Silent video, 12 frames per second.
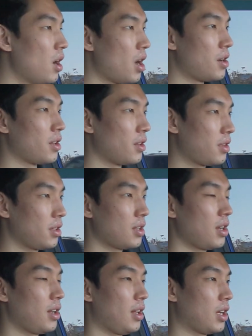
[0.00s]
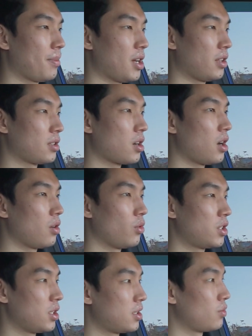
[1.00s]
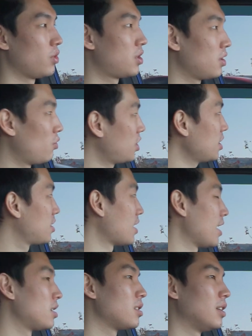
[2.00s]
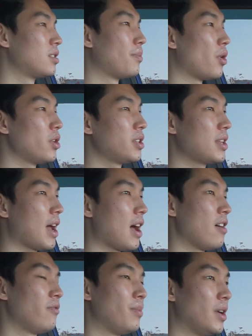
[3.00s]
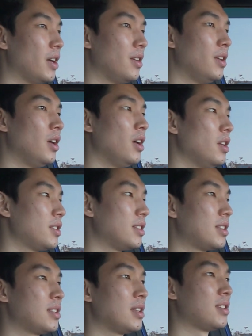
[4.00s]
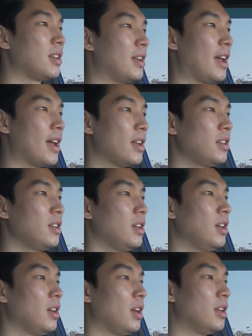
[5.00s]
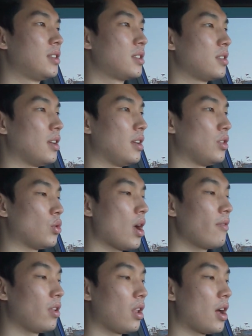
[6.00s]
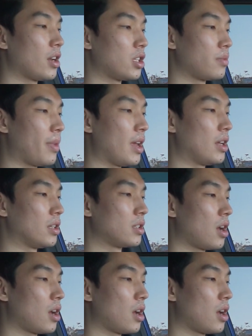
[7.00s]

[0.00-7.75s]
Another thing that I like about this car, which is nice, it's a bonus to have, but since it's a sedan, you have a lot of space.